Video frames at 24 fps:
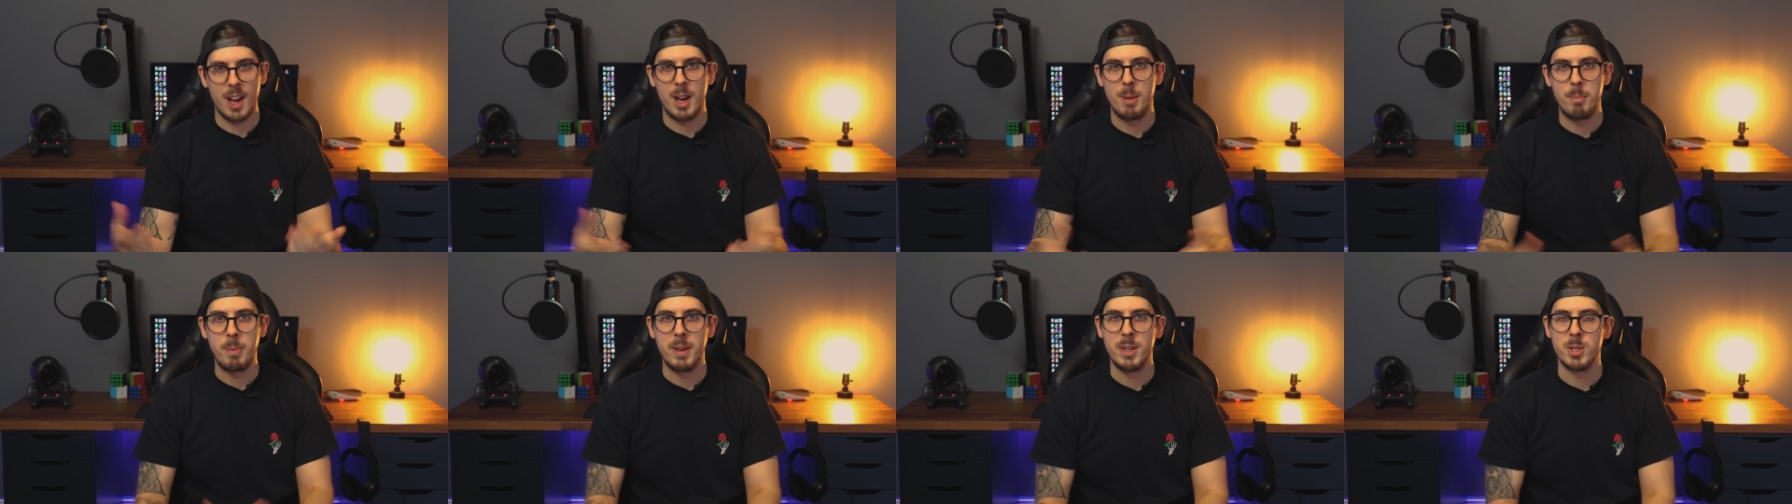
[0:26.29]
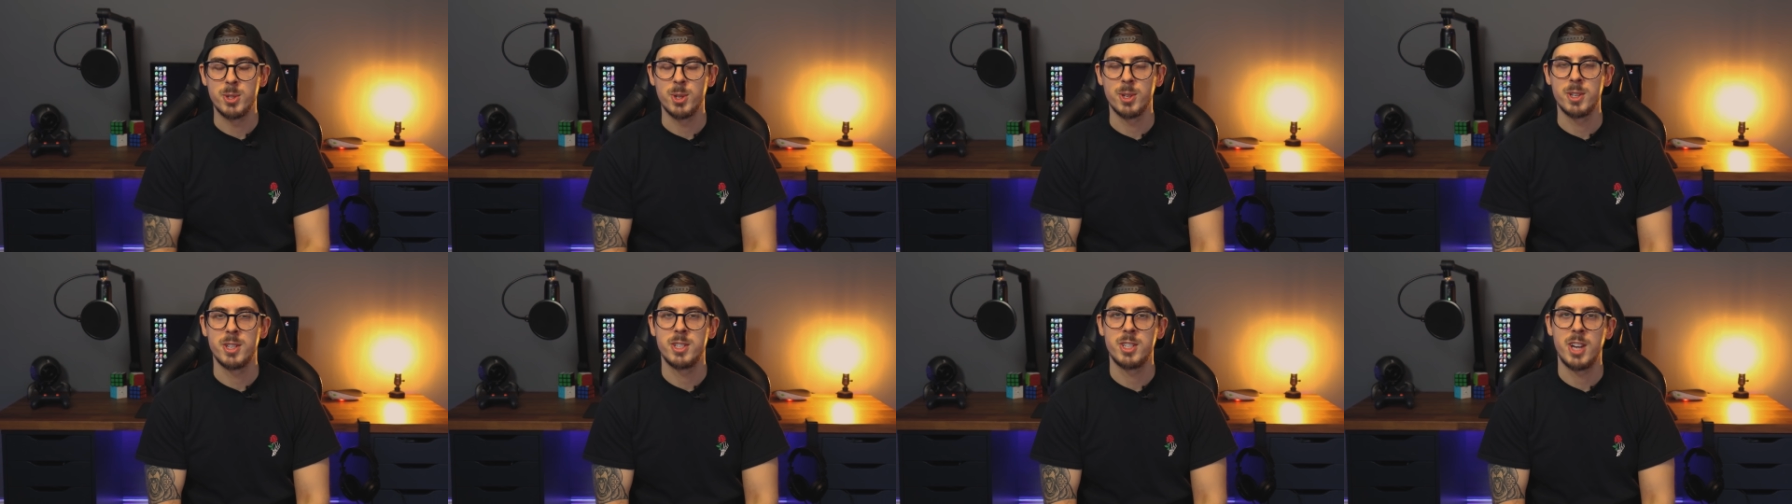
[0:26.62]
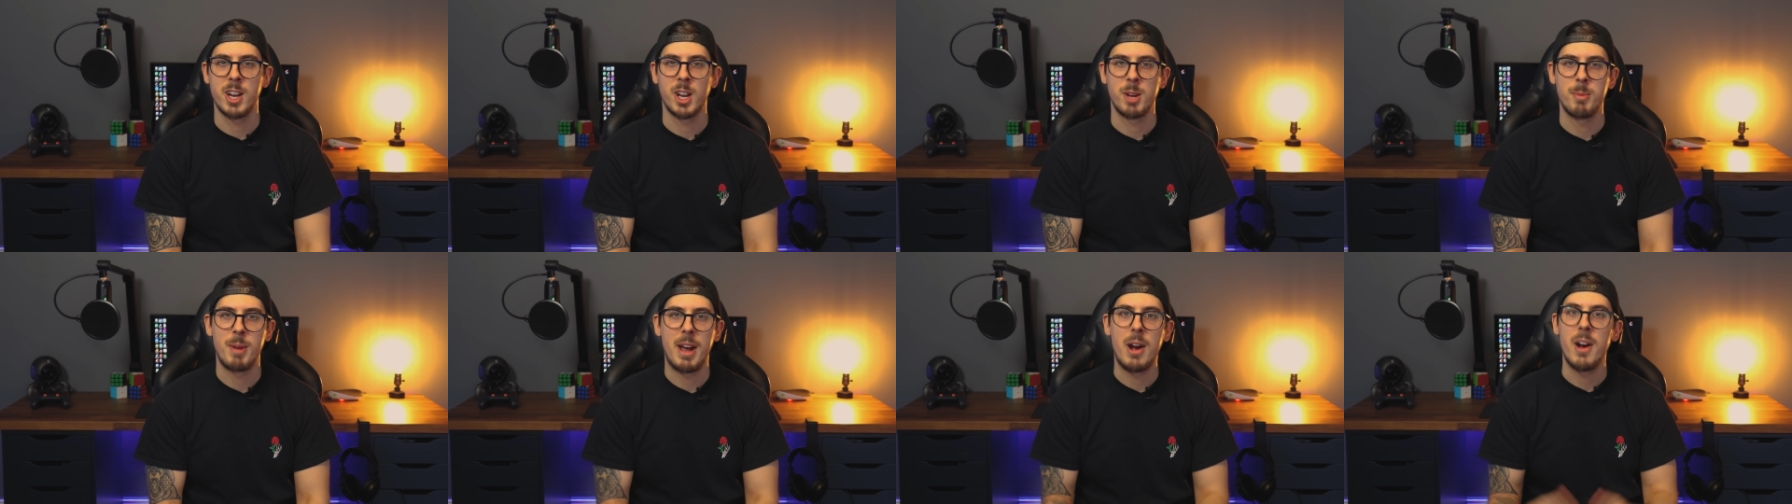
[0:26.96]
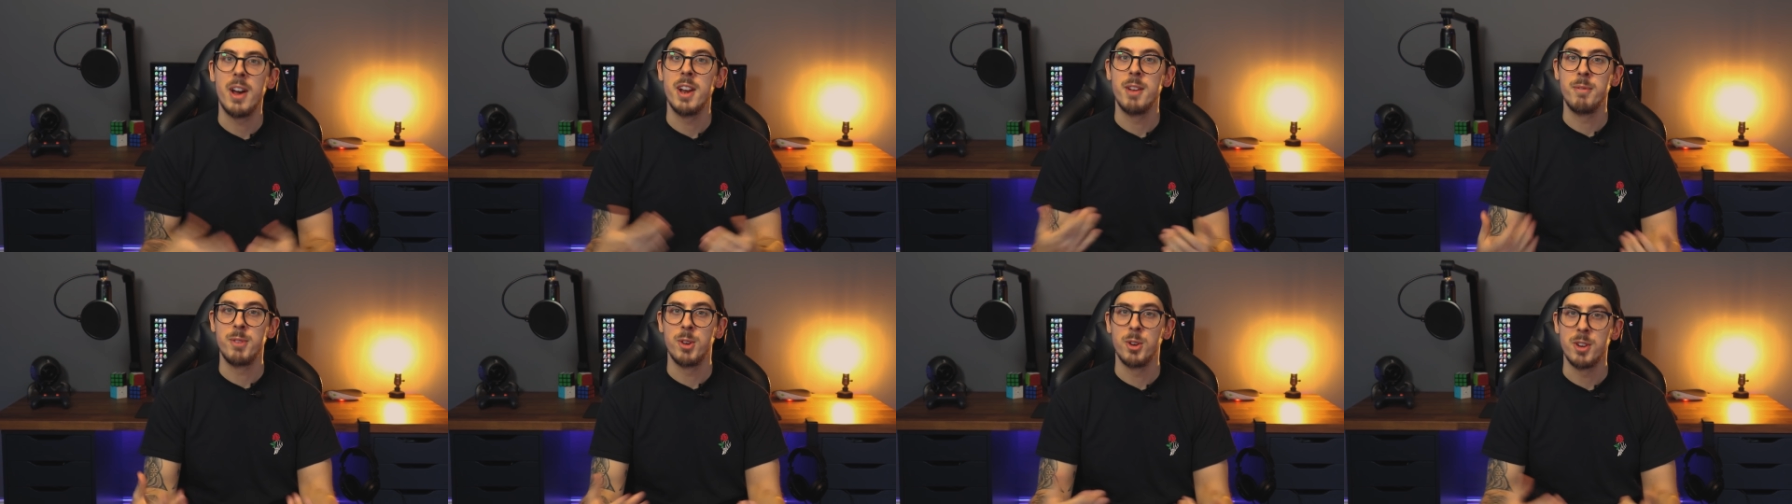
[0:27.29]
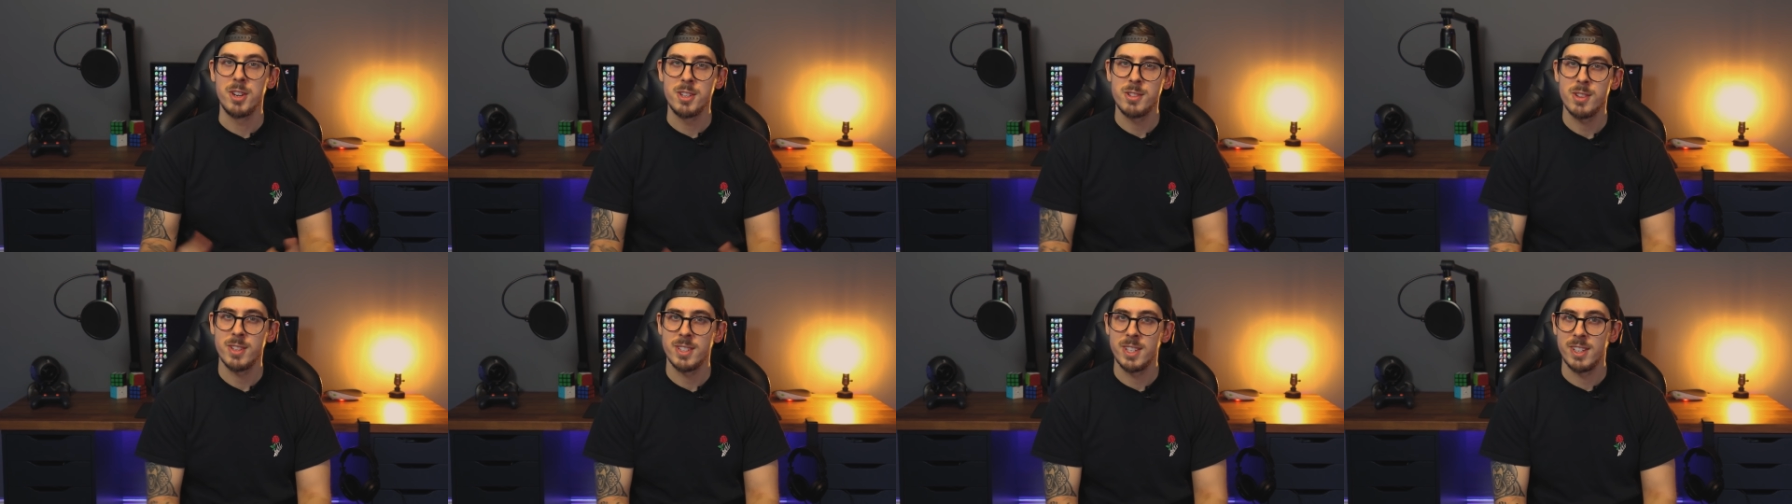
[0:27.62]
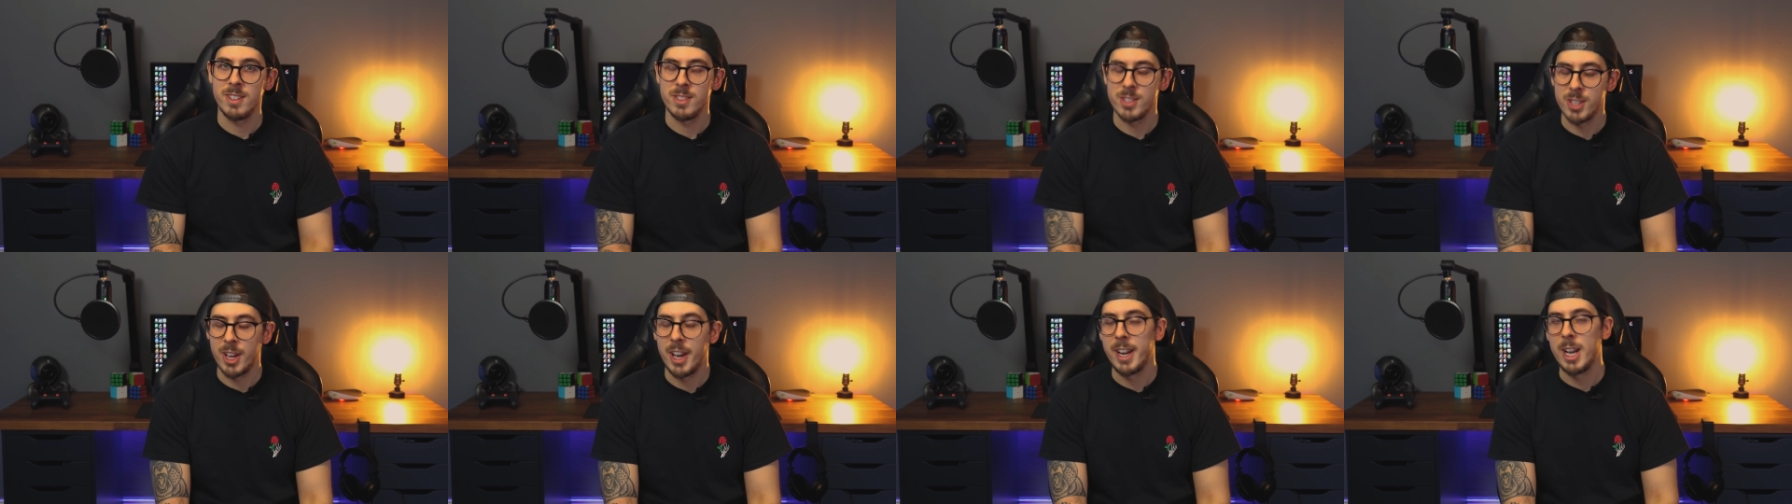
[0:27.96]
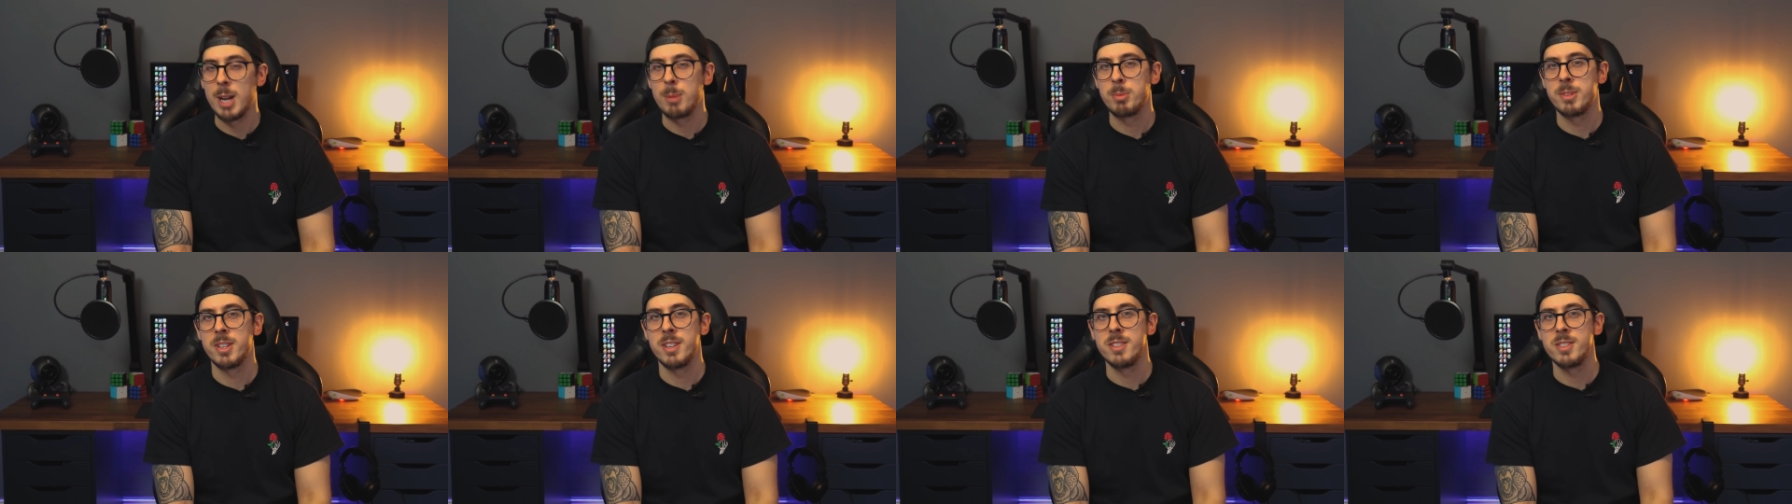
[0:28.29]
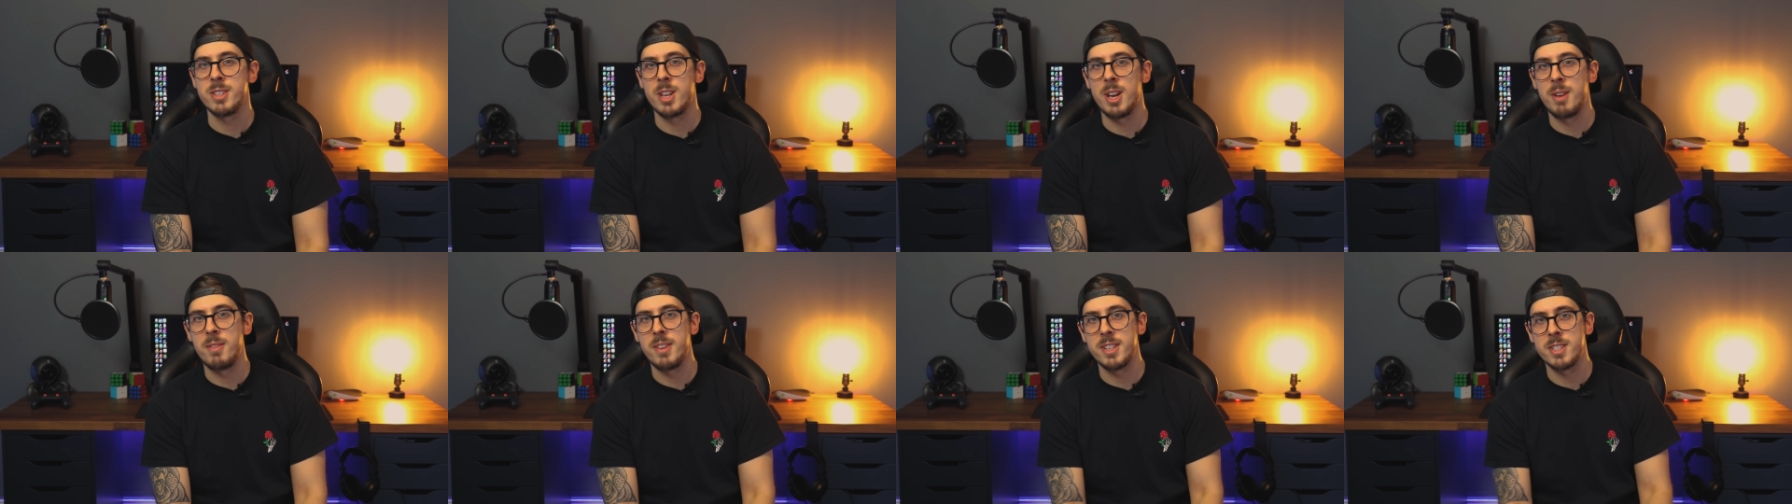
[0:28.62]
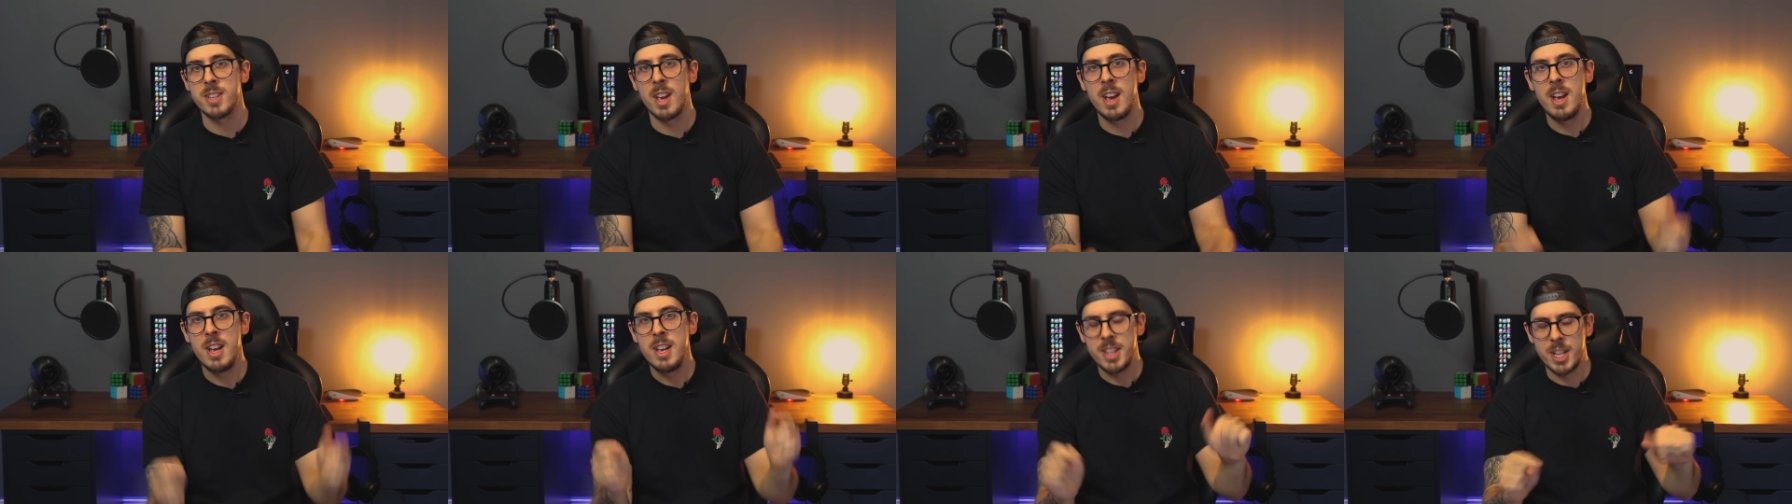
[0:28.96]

Uh, be sure to check them out. And if you're interested in signing up to the service,